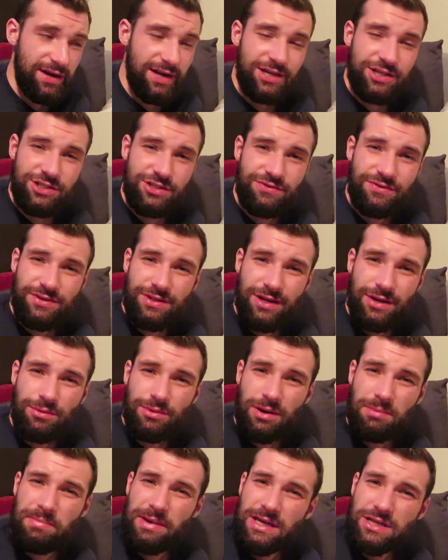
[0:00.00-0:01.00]
and I just really didn't
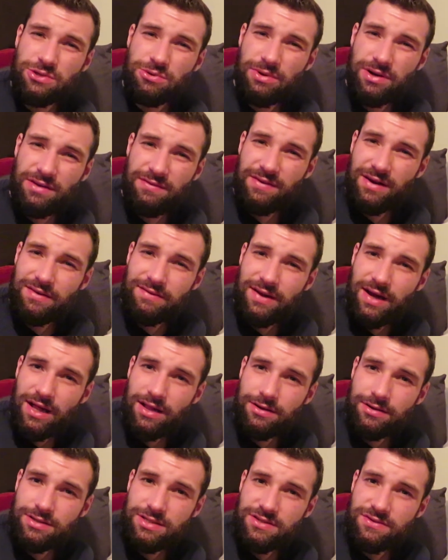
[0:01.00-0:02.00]
want to pay
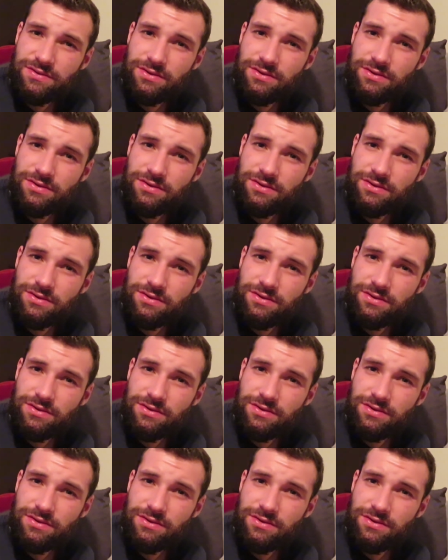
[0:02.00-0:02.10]
$25